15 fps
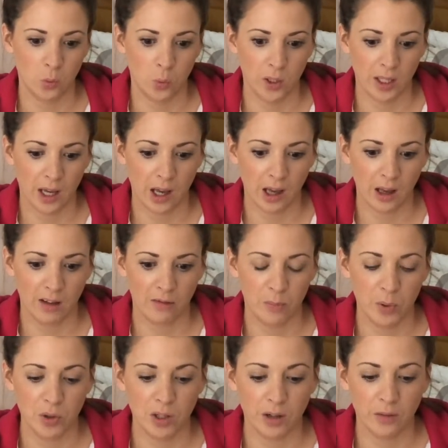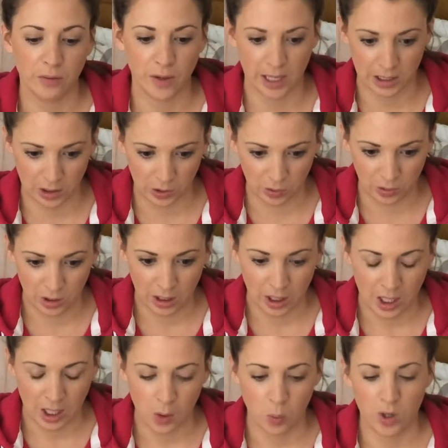We have booked our venue,
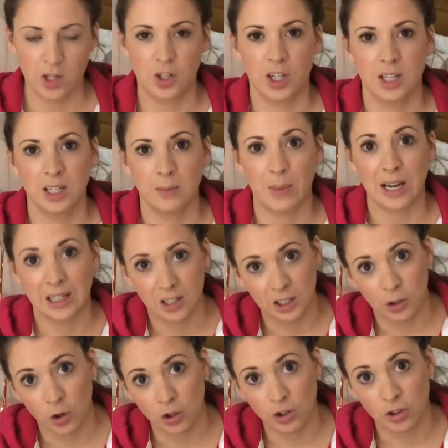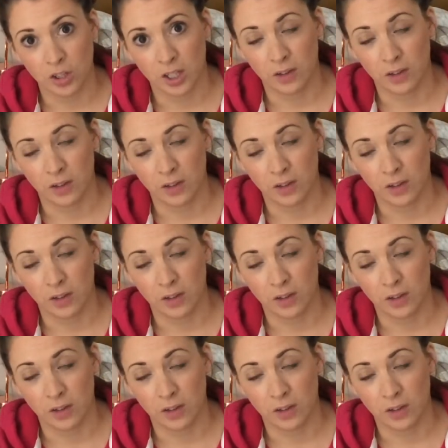which is Bankery Lodge,